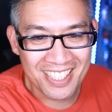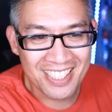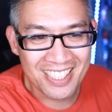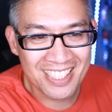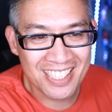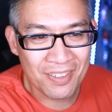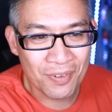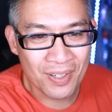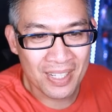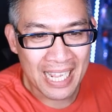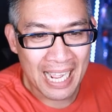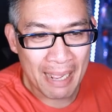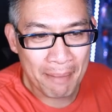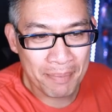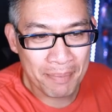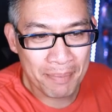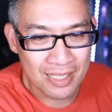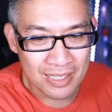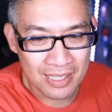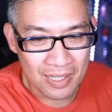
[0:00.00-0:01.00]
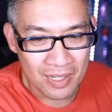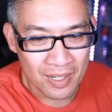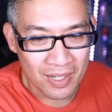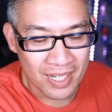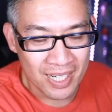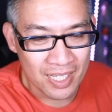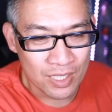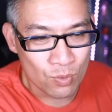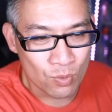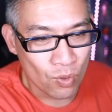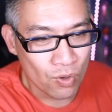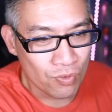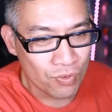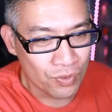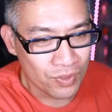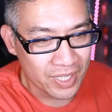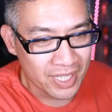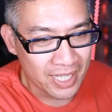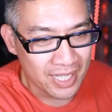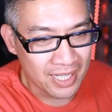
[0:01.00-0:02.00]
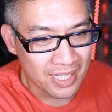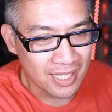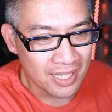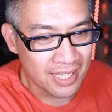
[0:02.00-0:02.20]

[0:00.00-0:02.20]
can see what happens. There is Wolverine.